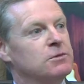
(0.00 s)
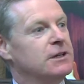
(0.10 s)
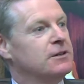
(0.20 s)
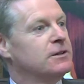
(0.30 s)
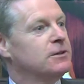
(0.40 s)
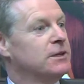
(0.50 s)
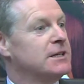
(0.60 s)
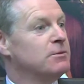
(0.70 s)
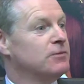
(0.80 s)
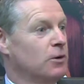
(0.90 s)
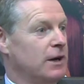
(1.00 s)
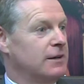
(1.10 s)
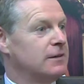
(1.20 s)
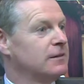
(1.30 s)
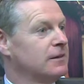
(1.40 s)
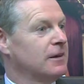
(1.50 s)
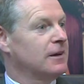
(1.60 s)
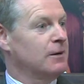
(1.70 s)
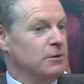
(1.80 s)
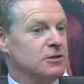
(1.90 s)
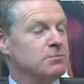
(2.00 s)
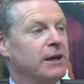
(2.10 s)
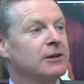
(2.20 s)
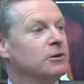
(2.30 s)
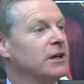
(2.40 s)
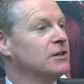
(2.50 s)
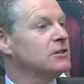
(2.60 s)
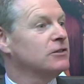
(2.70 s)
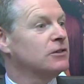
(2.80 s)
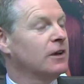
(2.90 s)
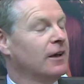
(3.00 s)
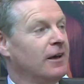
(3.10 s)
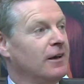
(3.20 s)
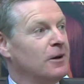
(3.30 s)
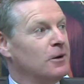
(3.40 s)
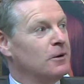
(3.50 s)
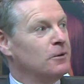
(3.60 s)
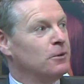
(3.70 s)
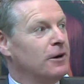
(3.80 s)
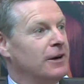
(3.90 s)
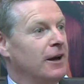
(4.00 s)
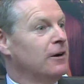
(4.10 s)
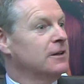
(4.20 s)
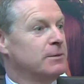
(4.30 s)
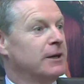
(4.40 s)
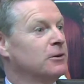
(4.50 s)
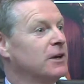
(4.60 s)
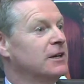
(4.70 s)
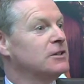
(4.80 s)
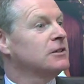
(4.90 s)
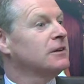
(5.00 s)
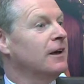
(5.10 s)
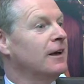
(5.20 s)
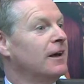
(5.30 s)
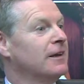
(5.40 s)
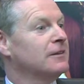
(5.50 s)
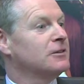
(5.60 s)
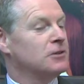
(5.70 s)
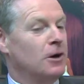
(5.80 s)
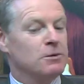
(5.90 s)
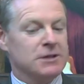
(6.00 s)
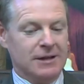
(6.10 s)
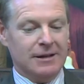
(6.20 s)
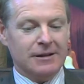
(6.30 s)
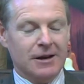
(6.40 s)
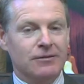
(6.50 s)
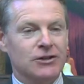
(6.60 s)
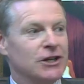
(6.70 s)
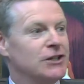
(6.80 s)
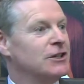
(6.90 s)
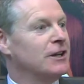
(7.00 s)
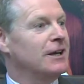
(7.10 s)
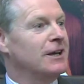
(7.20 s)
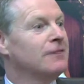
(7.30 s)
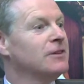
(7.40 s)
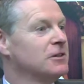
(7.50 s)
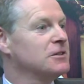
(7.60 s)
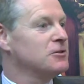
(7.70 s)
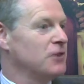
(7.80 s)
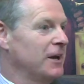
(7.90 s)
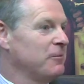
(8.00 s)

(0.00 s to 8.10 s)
2 days beforehand, and we just picked locations. Where in Ireland you pick a location, and there's always at the end of the conversation, if it doesn't rain,